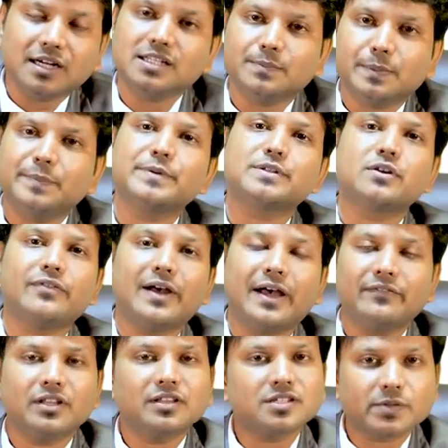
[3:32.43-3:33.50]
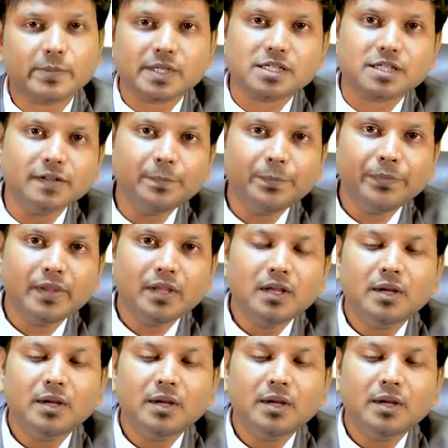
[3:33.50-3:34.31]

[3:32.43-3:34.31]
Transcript: that is the purpose of having this question,